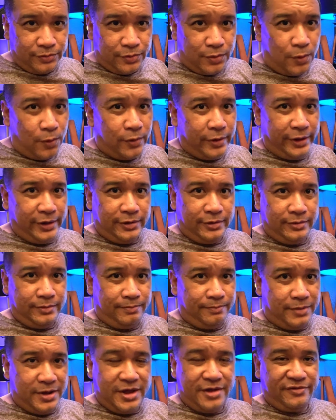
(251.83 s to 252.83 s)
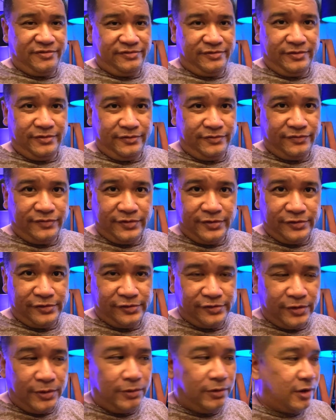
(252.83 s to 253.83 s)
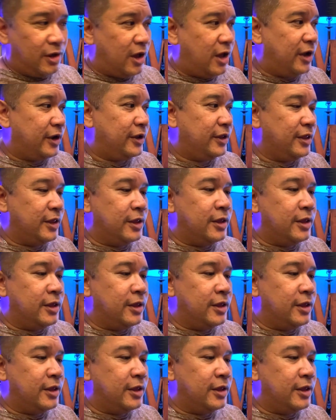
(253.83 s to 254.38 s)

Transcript: oil buff for so long.